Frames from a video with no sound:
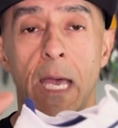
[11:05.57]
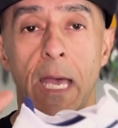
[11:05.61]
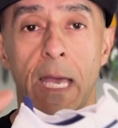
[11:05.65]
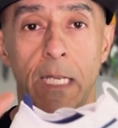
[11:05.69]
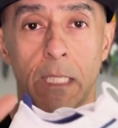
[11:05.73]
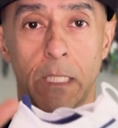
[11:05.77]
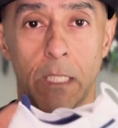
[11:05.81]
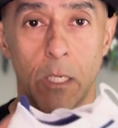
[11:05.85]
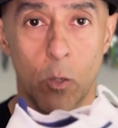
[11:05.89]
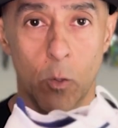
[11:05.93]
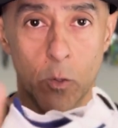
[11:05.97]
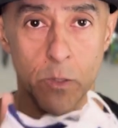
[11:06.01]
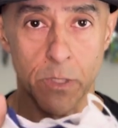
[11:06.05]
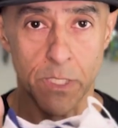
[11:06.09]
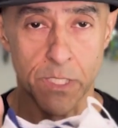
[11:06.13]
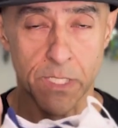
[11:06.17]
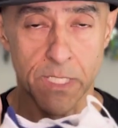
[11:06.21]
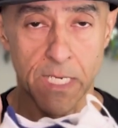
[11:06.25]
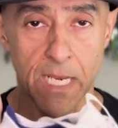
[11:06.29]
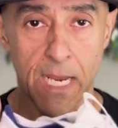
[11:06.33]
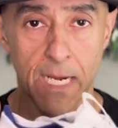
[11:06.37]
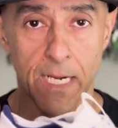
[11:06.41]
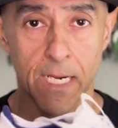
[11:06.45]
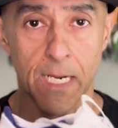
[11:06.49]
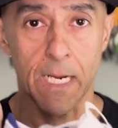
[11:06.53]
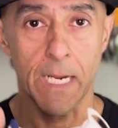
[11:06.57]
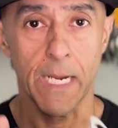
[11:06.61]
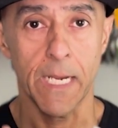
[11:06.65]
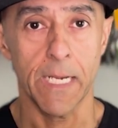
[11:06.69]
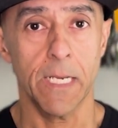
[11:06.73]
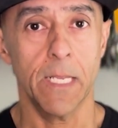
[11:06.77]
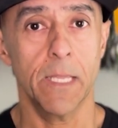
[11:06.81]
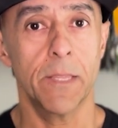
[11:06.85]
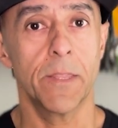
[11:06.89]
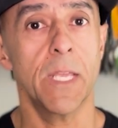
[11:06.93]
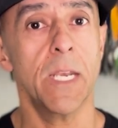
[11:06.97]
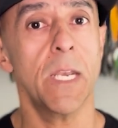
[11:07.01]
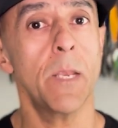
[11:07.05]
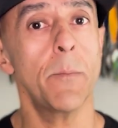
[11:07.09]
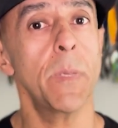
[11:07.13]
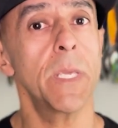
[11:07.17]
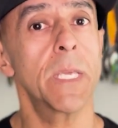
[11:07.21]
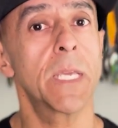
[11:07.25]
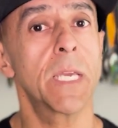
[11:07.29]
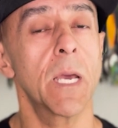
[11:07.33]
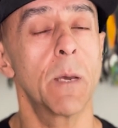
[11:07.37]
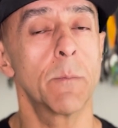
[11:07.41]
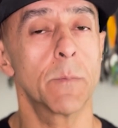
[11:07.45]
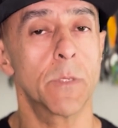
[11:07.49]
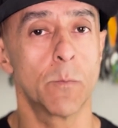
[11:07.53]
and lower the stack height, then it
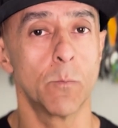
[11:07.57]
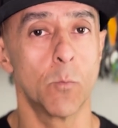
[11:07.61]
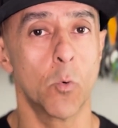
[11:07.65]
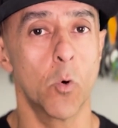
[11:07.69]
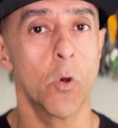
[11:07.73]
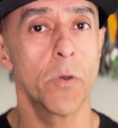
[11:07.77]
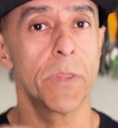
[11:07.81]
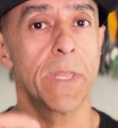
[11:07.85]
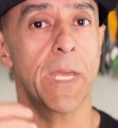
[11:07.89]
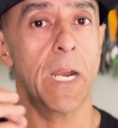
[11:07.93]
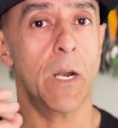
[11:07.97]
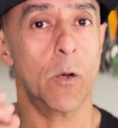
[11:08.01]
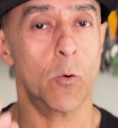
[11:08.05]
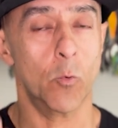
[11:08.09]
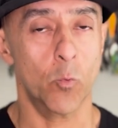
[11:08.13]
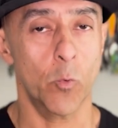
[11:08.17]
becomes more that